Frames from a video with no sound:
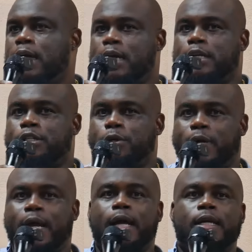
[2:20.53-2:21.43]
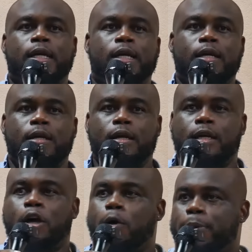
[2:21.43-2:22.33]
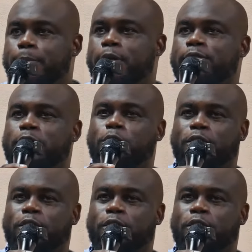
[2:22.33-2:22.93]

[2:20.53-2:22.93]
in ensuring that the young people of St.